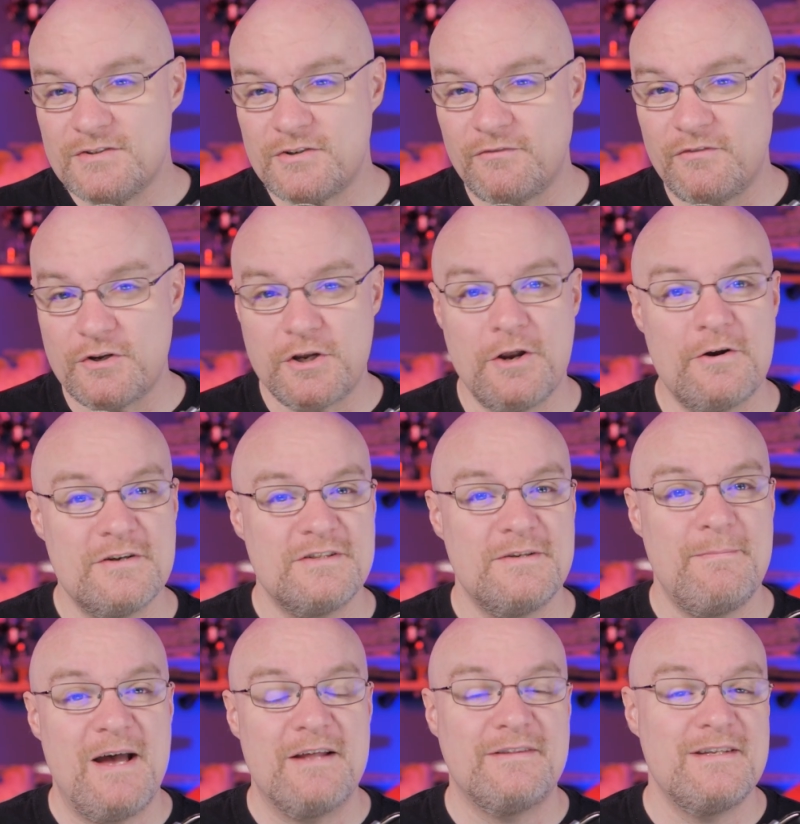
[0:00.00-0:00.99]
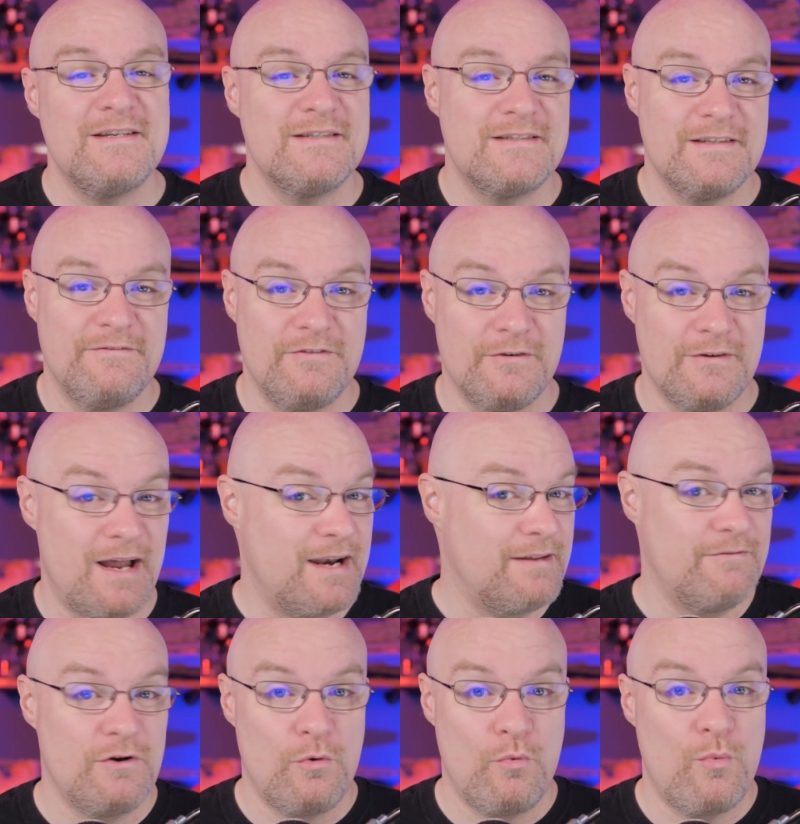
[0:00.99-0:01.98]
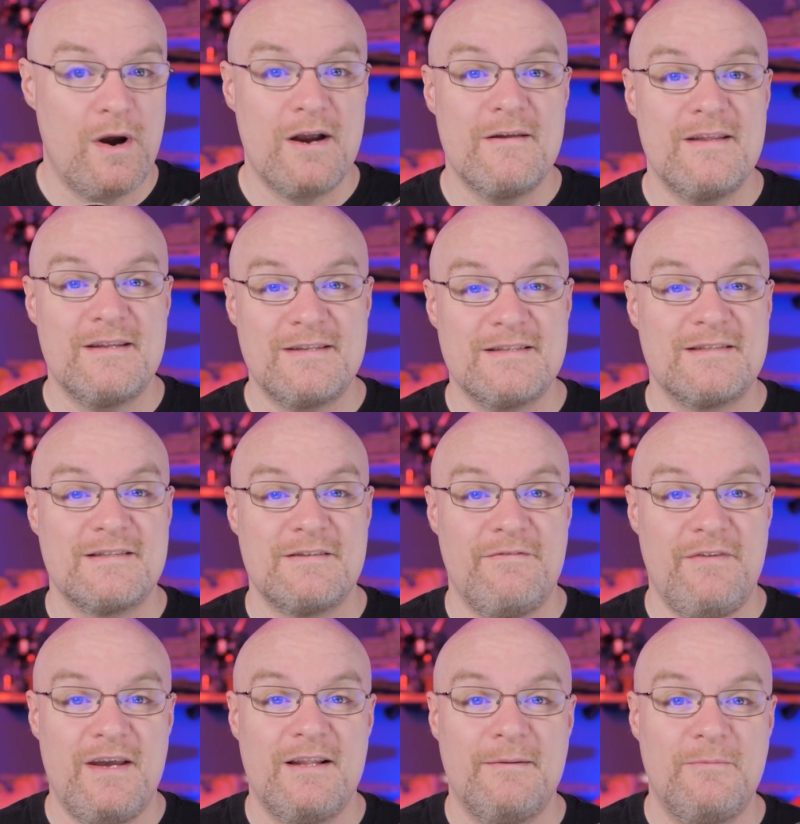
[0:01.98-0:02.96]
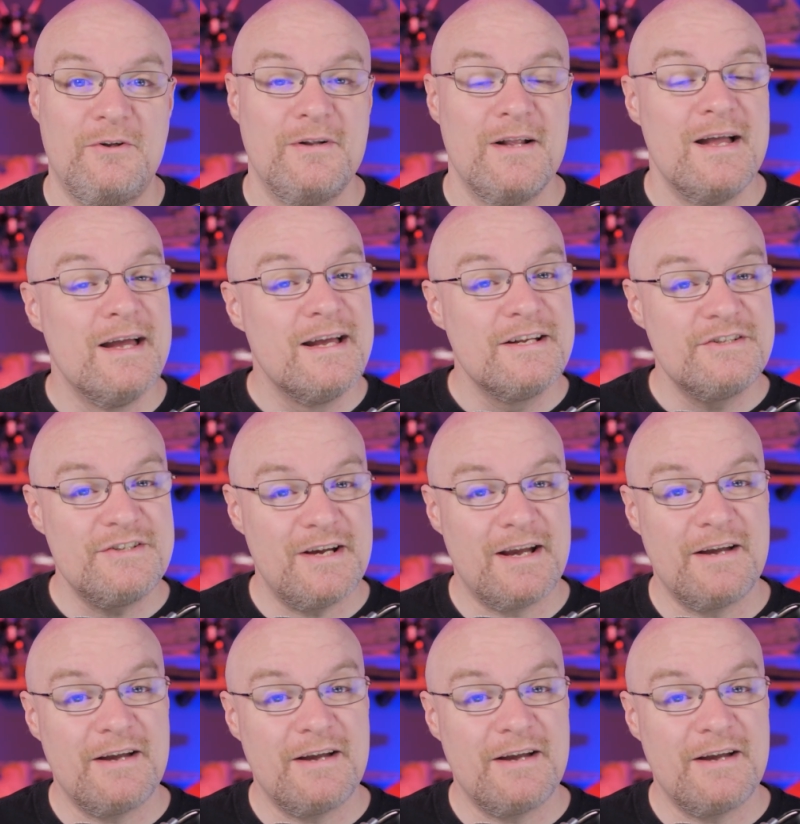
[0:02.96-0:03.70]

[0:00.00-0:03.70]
So if you're curious about this, if you're not even aware that this is available, check